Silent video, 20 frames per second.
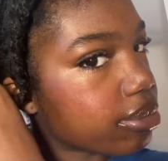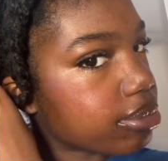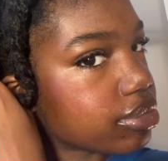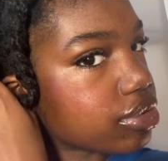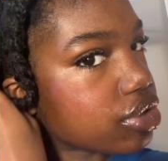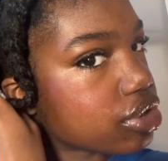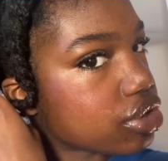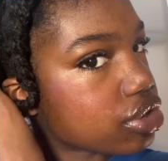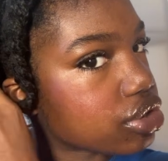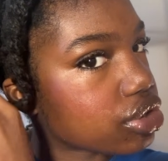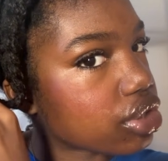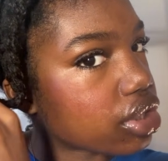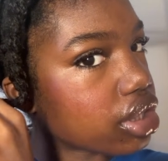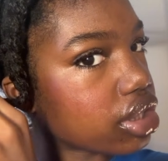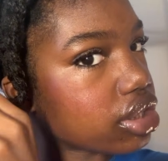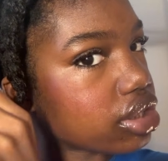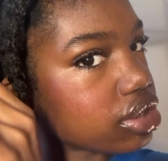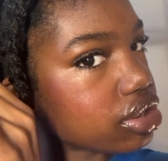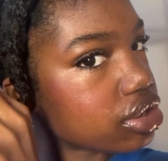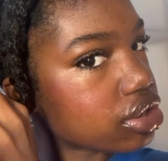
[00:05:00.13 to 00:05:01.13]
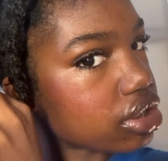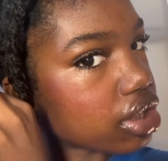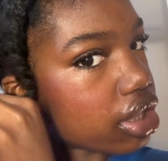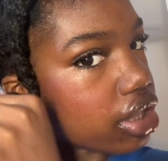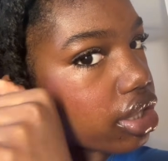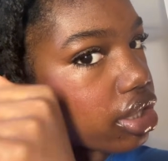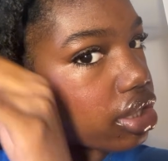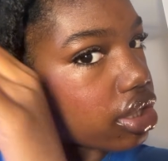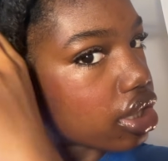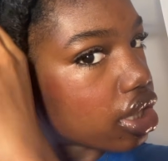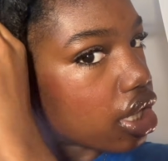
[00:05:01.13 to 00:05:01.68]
just gonna start